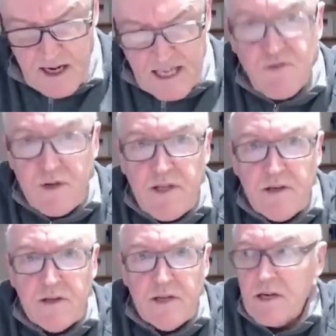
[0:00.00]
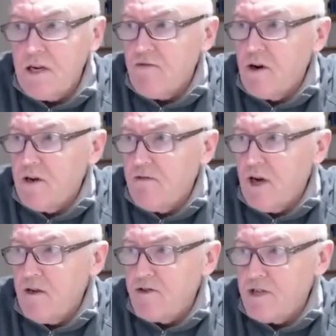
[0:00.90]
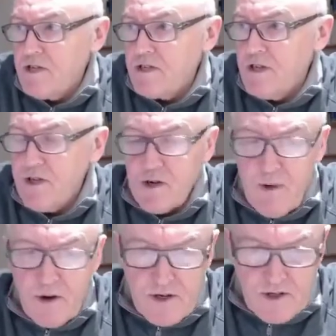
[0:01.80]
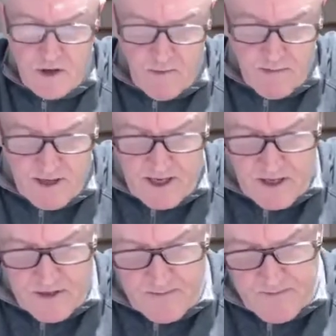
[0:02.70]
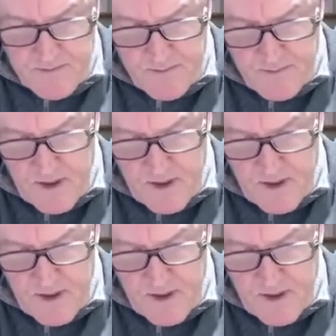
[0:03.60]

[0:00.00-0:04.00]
As with the other coronaviruses, pneumonia is a complication.